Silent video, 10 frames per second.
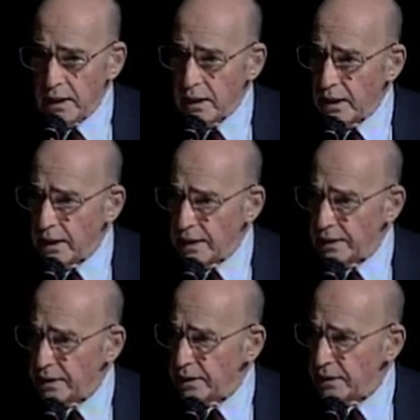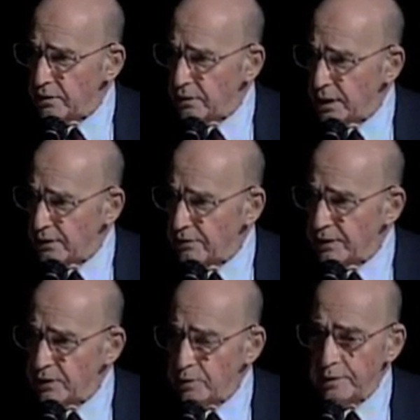And to get
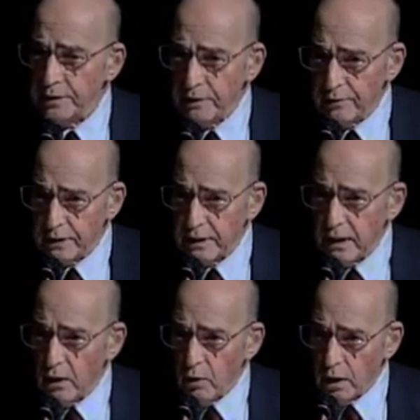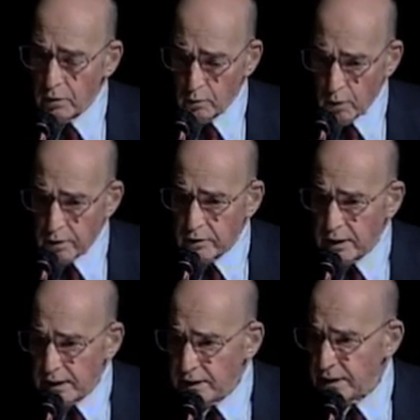very specific
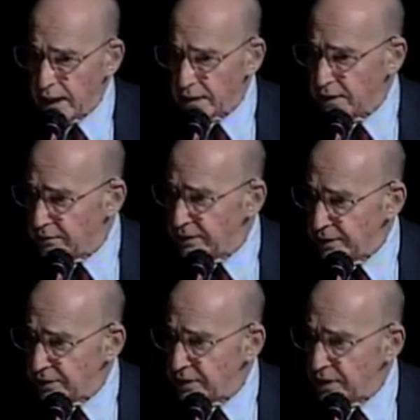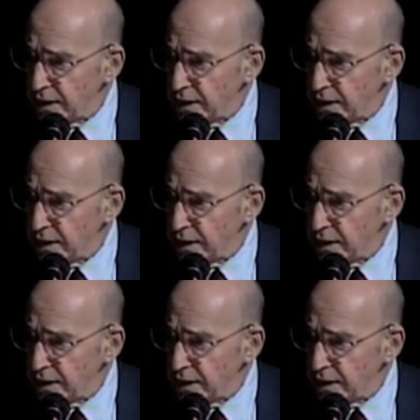war-related activities.